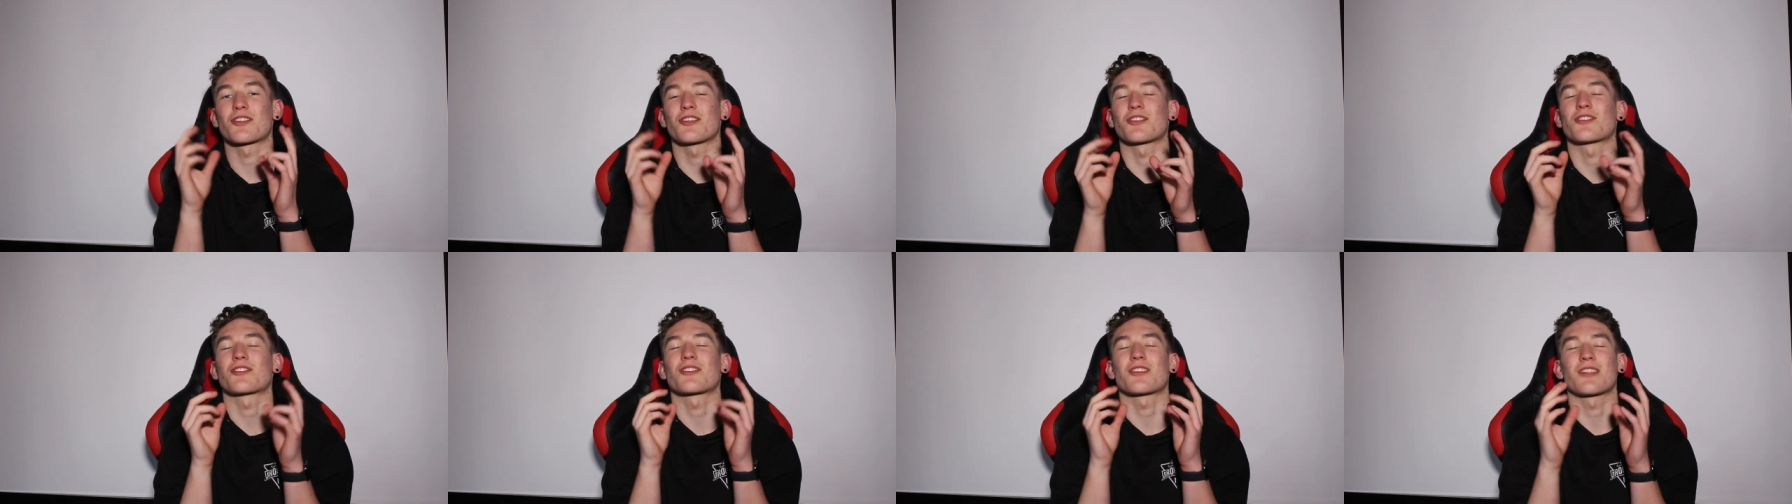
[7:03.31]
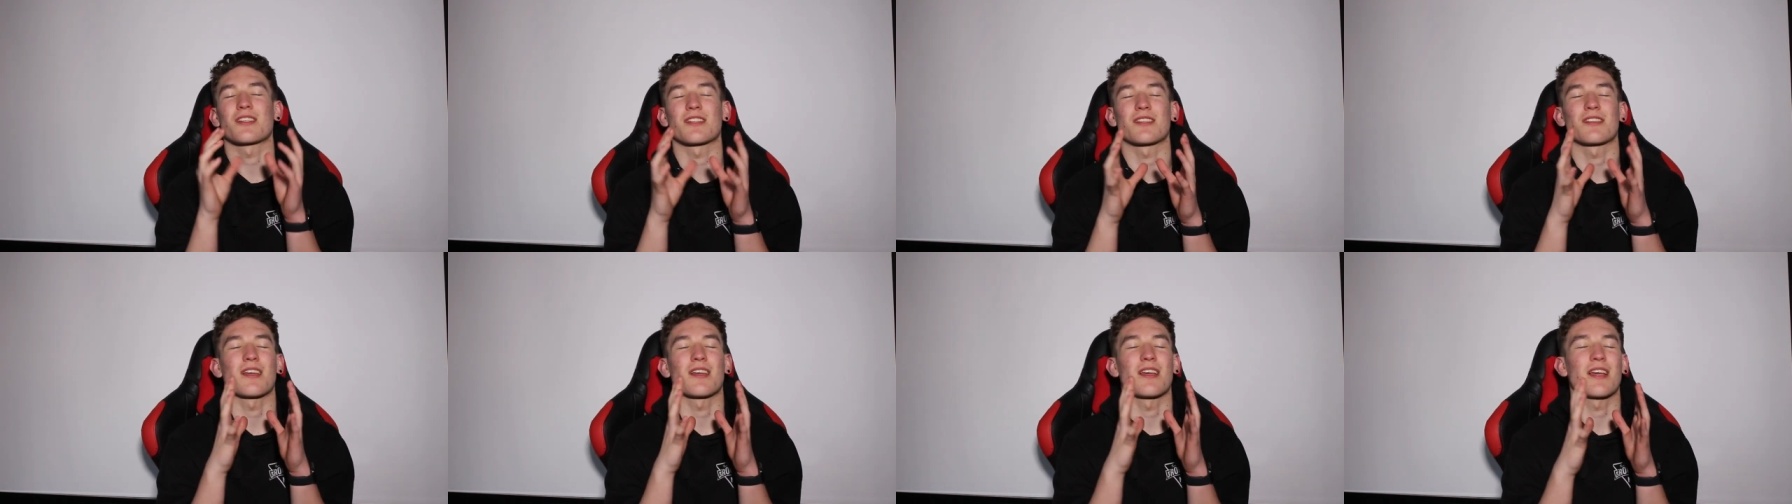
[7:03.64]
just
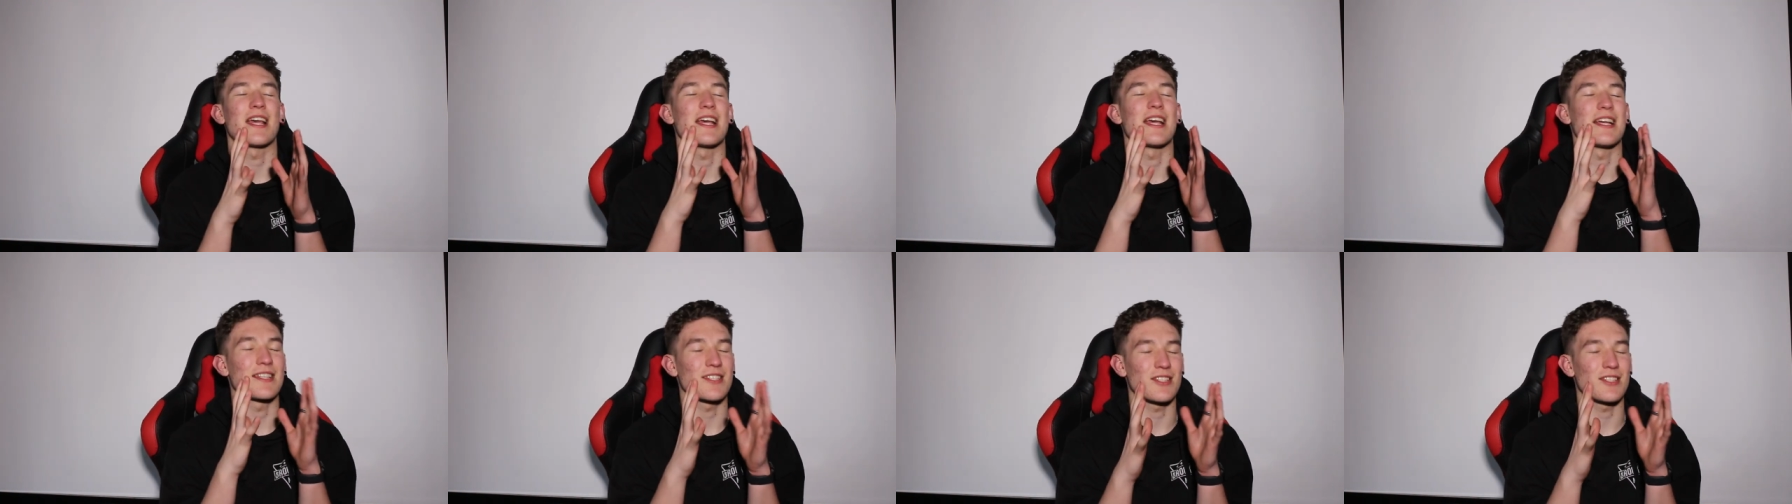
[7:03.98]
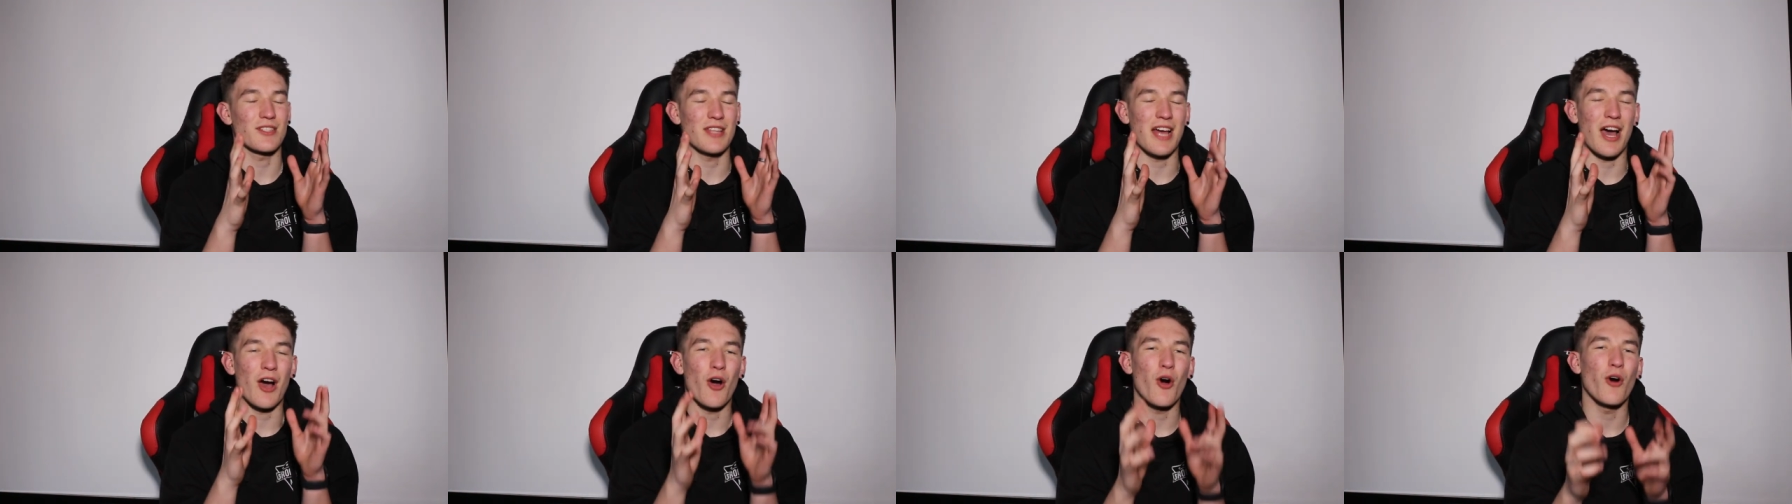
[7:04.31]

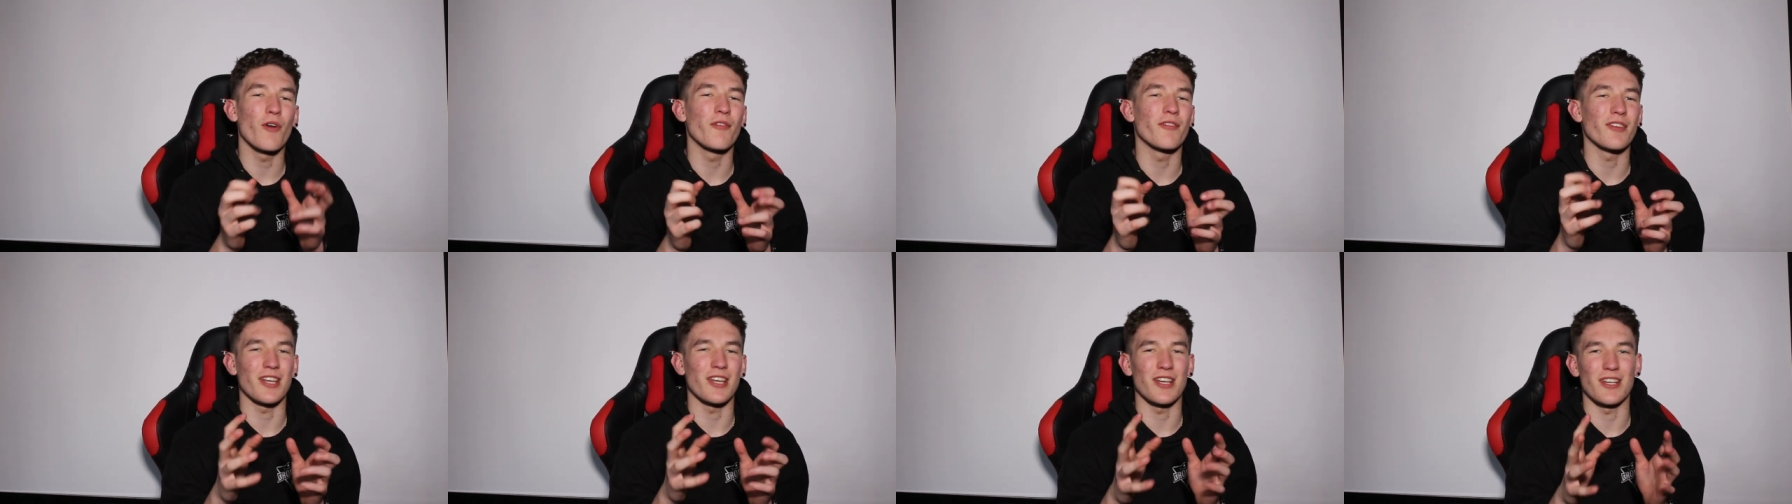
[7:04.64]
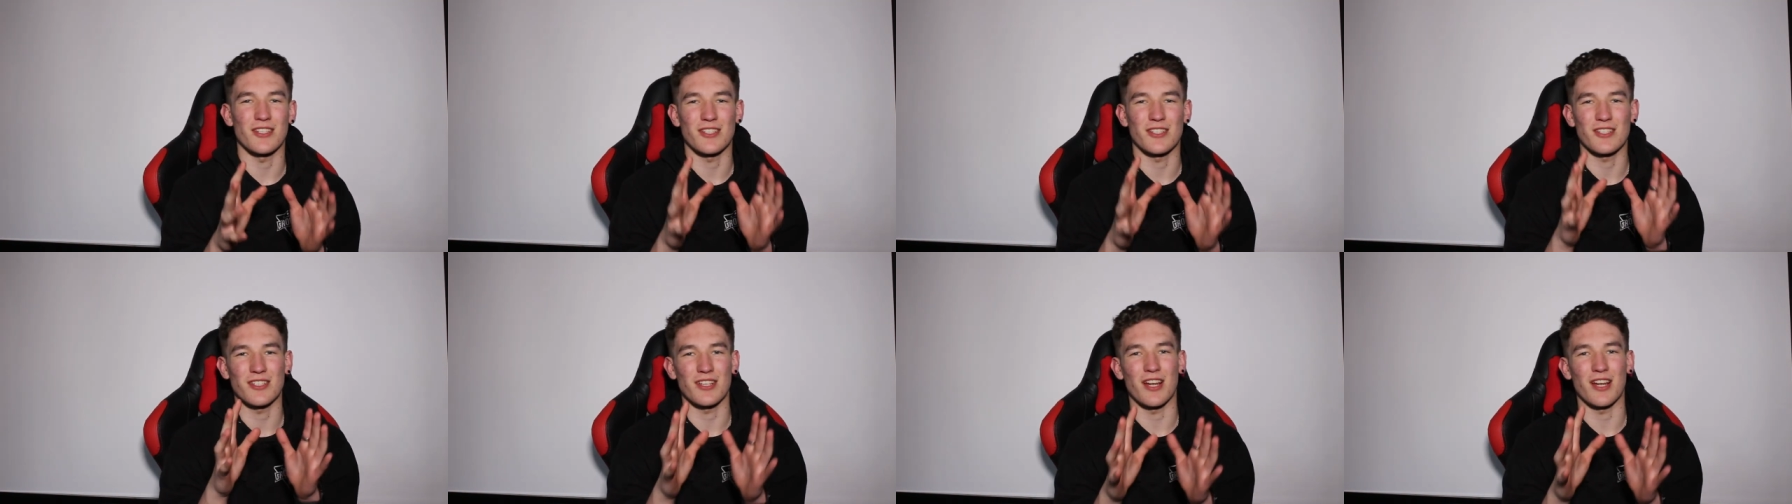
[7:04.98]
it's that
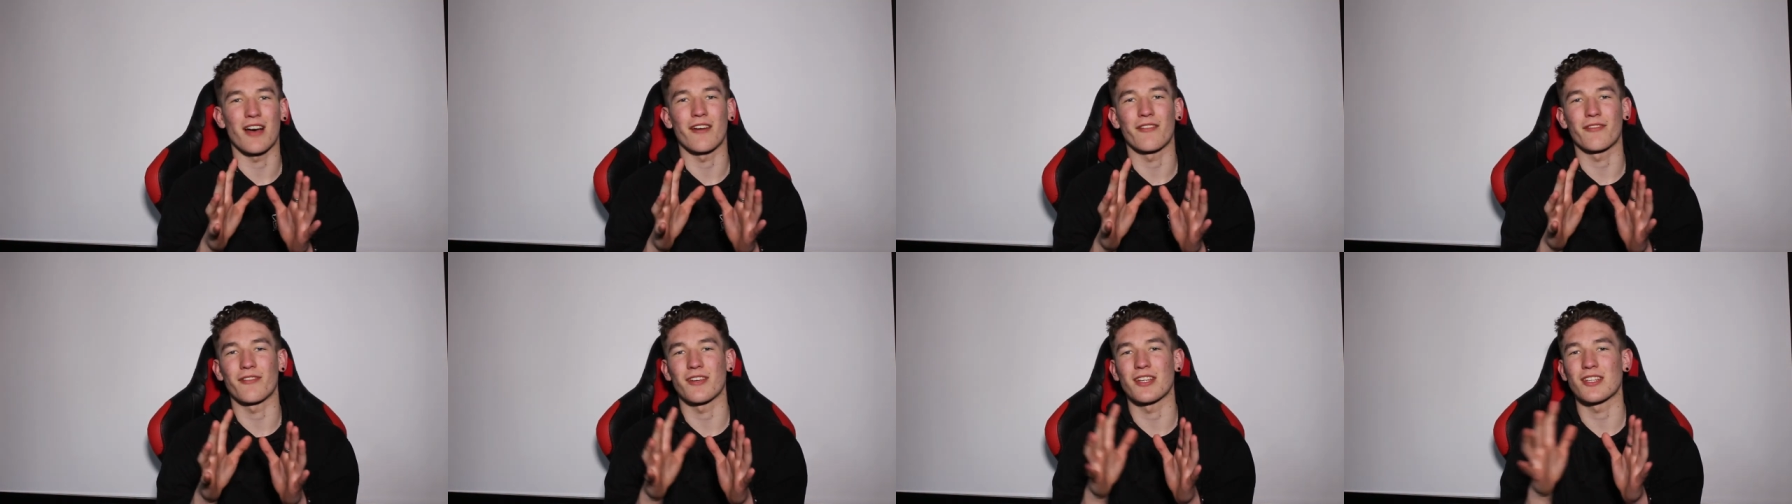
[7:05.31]
obvious stuff.